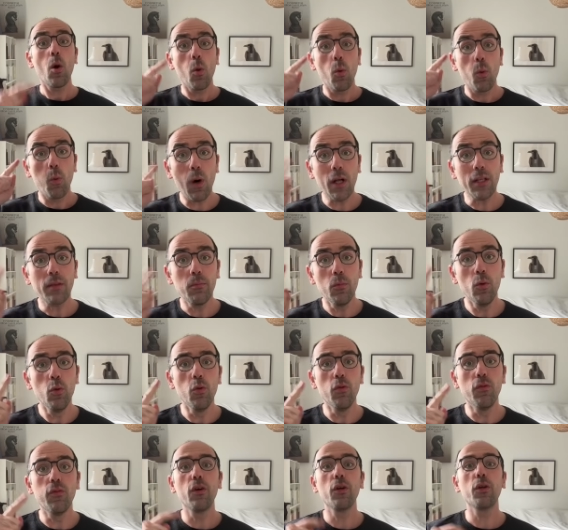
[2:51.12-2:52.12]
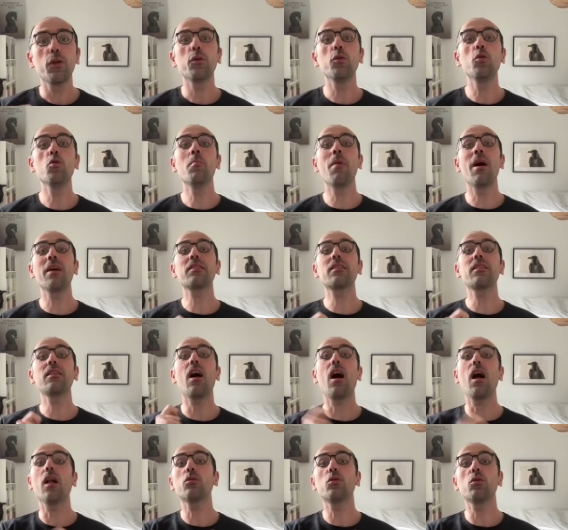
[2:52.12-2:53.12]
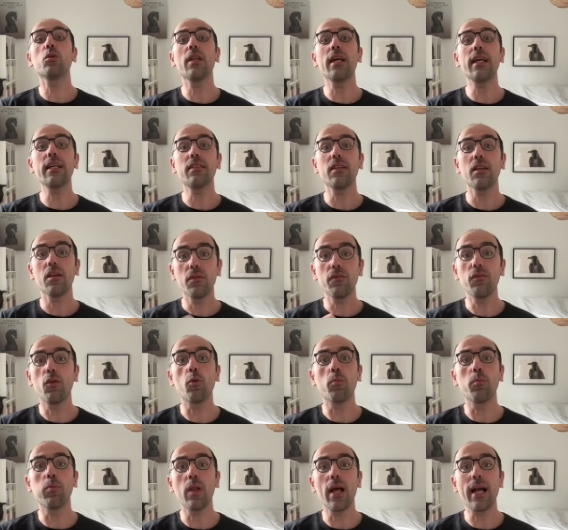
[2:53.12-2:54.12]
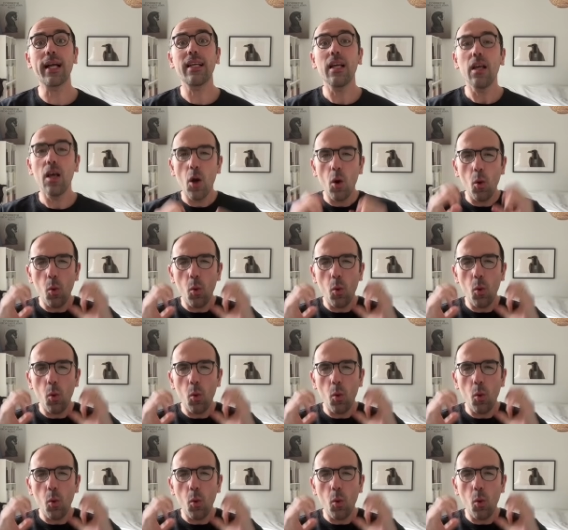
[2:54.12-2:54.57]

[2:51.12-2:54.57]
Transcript: What move you must calculate for black?